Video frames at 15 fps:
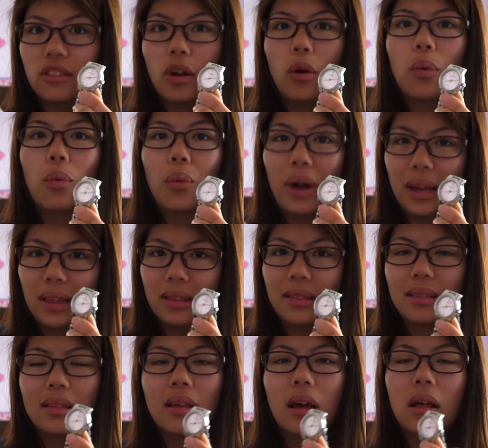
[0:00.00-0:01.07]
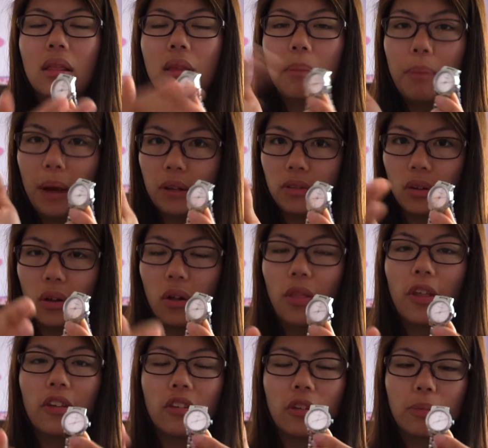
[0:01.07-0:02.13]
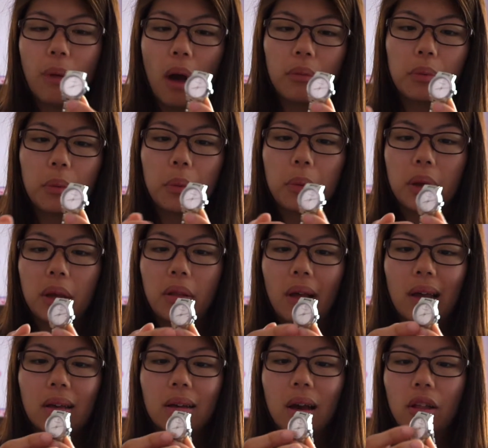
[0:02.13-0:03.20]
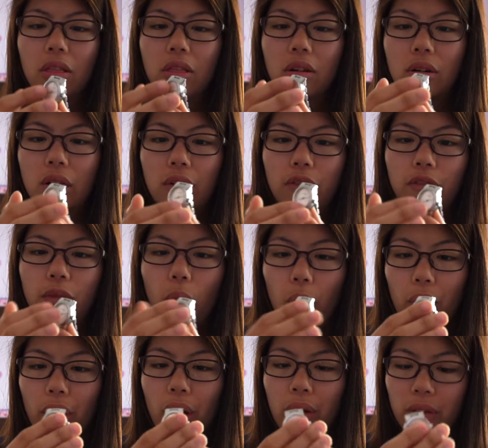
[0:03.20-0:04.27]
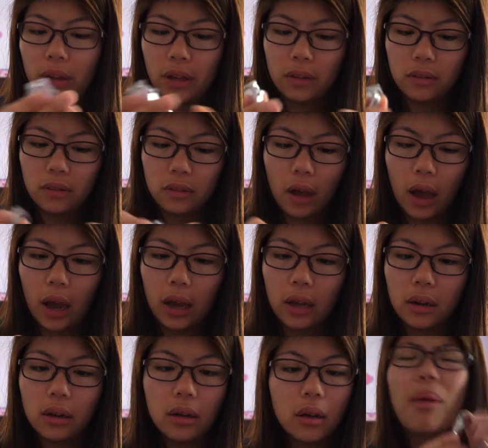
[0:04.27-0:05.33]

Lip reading: with the bezel. This is probably like a 34 on the inside,